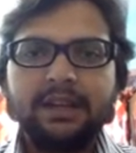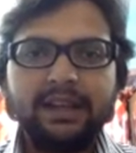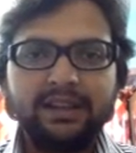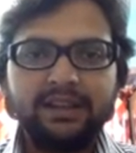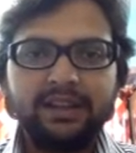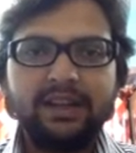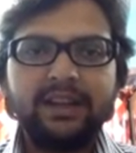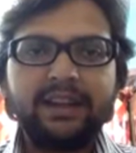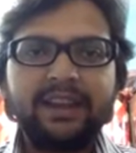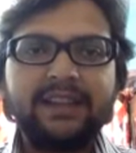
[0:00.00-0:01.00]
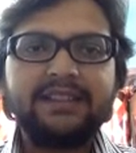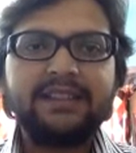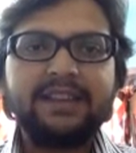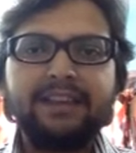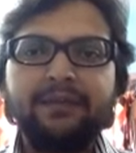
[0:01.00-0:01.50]
in case
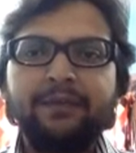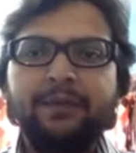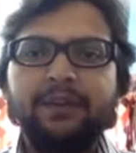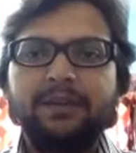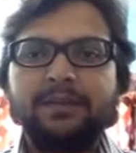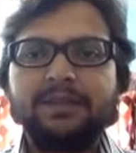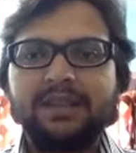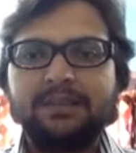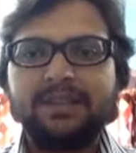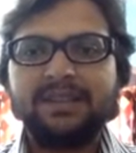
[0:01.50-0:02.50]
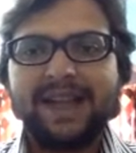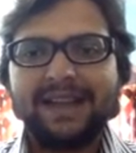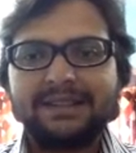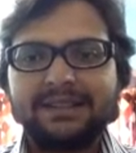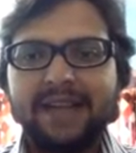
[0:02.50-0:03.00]
if some
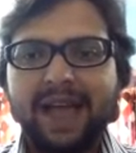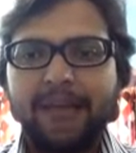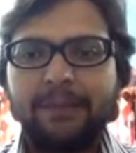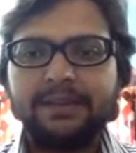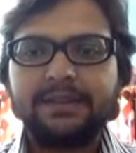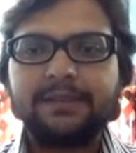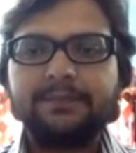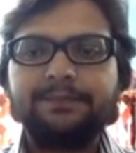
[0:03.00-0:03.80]
disaster happens.